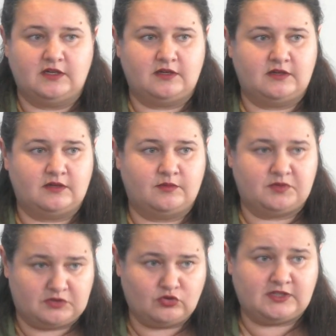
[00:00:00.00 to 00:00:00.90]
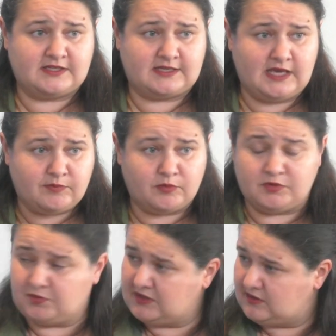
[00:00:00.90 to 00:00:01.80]
uh, but not as
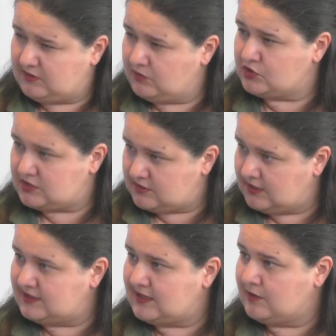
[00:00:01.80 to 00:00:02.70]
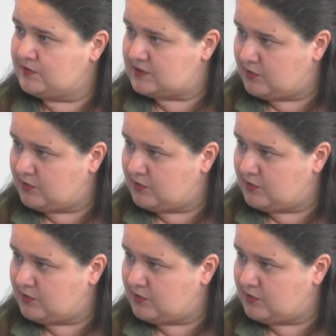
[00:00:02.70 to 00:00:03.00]
capable. But there was attempts